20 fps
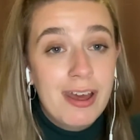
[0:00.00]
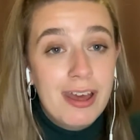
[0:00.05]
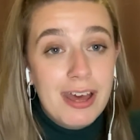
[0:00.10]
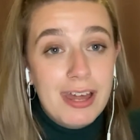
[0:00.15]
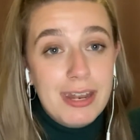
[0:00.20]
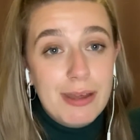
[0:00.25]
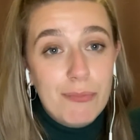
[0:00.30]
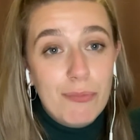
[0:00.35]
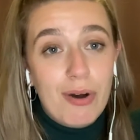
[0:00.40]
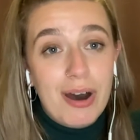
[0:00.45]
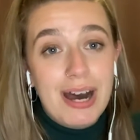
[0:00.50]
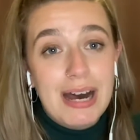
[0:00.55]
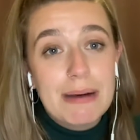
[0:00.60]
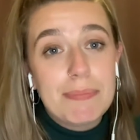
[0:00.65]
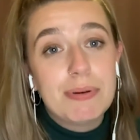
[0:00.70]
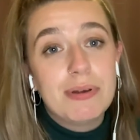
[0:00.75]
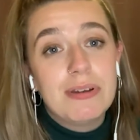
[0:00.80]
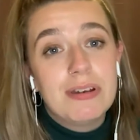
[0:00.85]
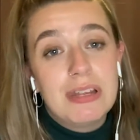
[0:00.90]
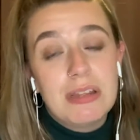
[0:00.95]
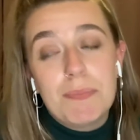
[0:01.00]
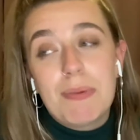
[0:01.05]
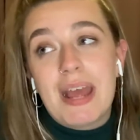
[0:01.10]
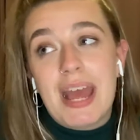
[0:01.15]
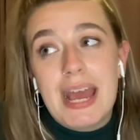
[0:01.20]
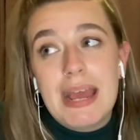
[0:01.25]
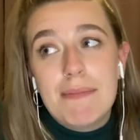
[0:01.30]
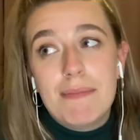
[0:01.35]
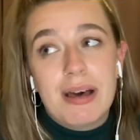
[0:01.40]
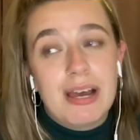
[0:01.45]
and then what happened? He
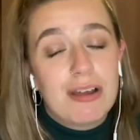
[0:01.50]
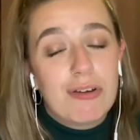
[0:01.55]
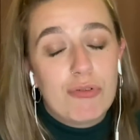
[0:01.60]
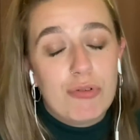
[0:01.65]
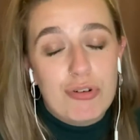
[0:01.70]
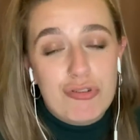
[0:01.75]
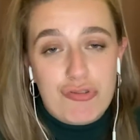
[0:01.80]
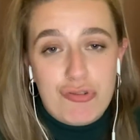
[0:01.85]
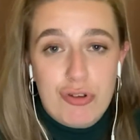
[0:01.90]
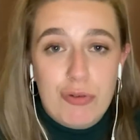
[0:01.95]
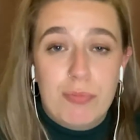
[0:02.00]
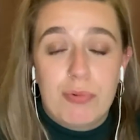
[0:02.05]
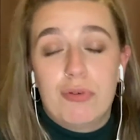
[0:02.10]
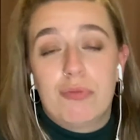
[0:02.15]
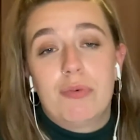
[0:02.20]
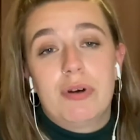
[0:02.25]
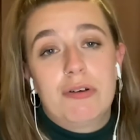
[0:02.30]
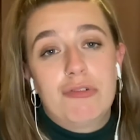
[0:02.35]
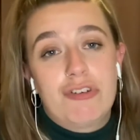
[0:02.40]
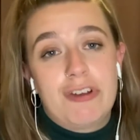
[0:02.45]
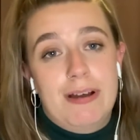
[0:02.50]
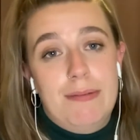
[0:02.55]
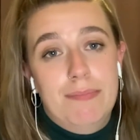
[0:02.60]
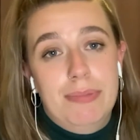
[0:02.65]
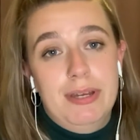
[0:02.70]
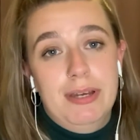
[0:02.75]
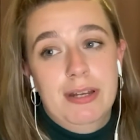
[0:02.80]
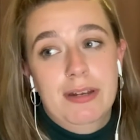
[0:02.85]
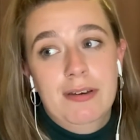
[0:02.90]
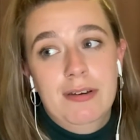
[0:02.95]
became like quadruple world
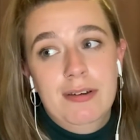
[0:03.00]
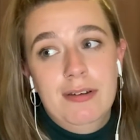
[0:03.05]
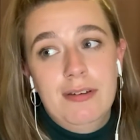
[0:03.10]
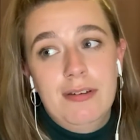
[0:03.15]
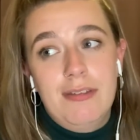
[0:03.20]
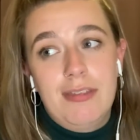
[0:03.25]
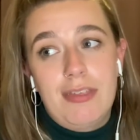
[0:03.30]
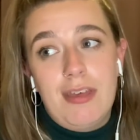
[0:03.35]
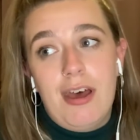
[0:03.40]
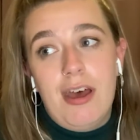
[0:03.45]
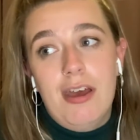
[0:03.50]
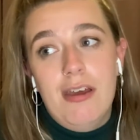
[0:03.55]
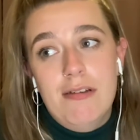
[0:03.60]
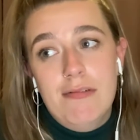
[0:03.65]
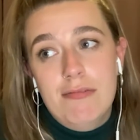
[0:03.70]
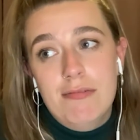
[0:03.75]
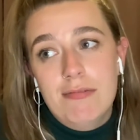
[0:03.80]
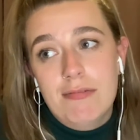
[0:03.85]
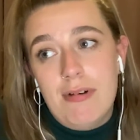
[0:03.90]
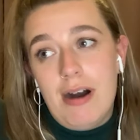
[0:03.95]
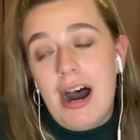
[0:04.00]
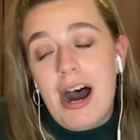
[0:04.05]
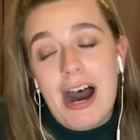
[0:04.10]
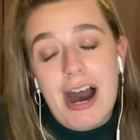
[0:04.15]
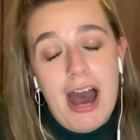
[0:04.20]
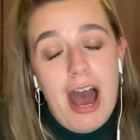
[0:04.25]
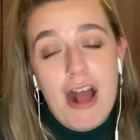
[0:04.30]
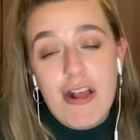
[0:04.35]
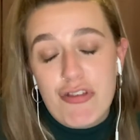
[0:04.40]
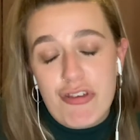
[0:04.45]
champion. So,
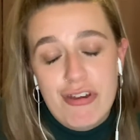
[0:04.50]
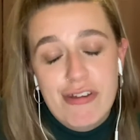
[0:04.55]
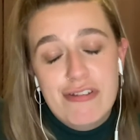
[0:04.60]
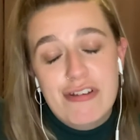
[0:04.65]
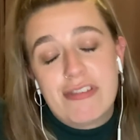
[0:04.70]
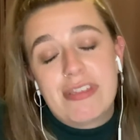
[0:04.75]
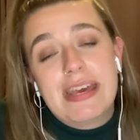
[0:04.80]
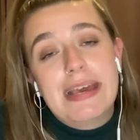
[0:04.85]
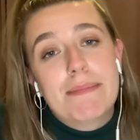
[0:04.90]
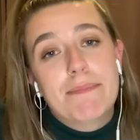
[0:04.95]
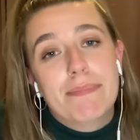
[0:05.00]
a junior team,